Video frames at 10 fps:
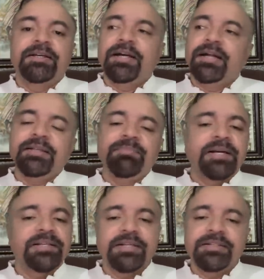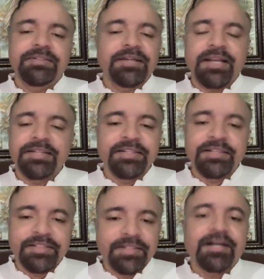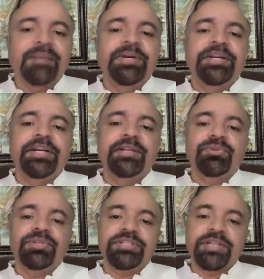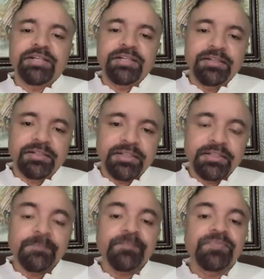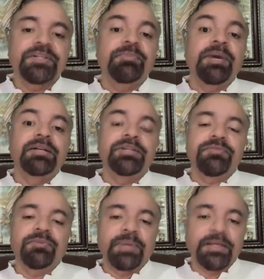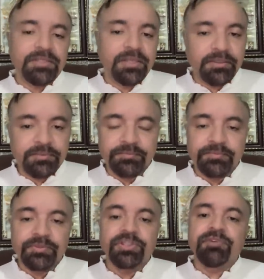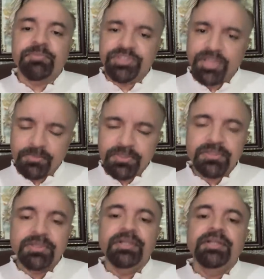And then Pakistanis realized that there is no work. So they started inducting commanders from Pakistan. So they were Punjabis.